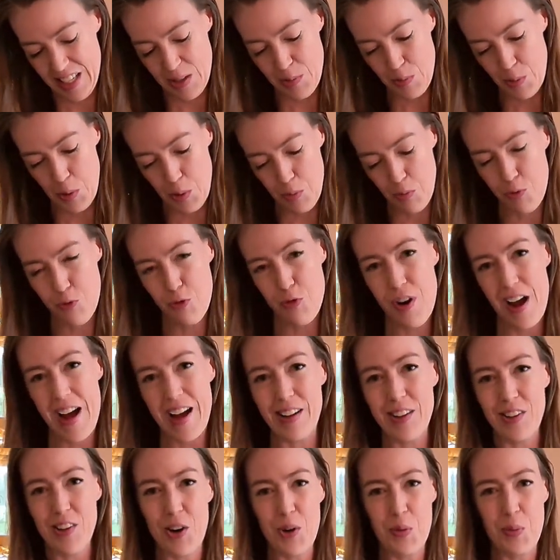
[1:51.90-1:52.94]
we'll
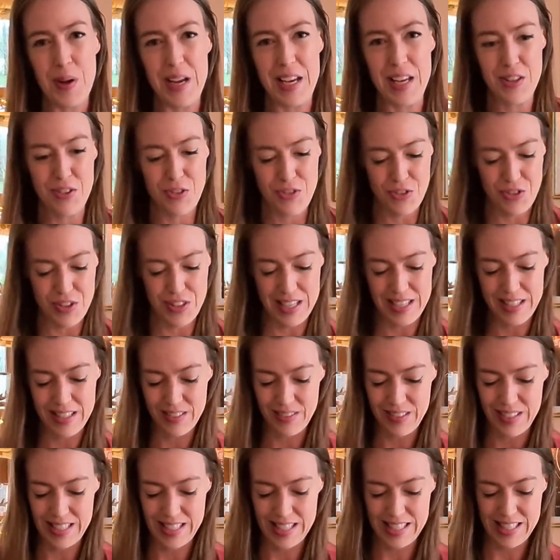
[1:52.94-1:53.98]
rattle our way through these
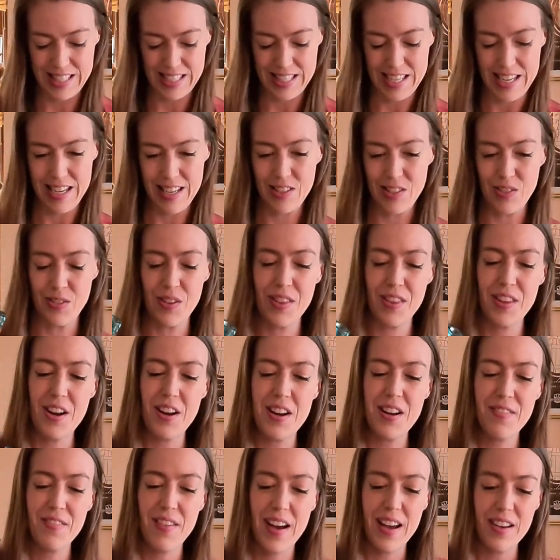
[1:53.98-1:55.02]
ones today. So
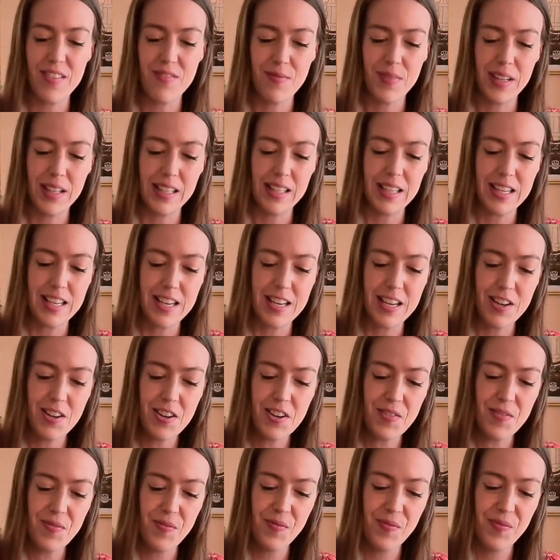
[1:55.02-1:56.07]
35 ml in here.